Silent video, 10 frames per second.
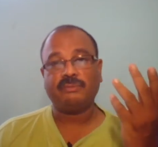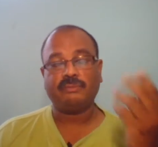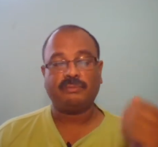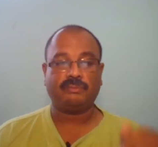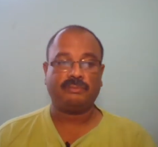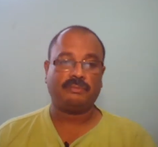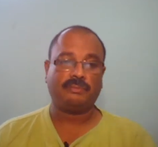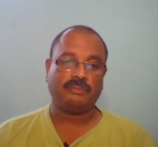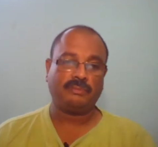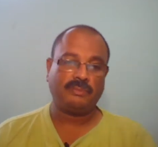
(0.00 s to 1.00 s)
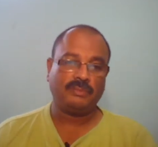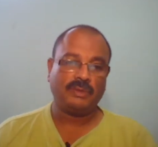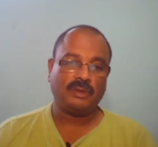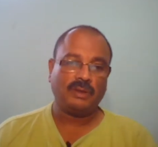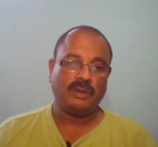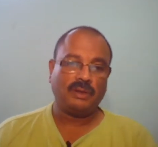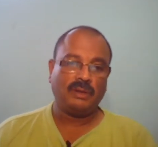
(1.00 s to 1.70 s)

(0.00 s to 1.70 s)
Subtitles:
(silence)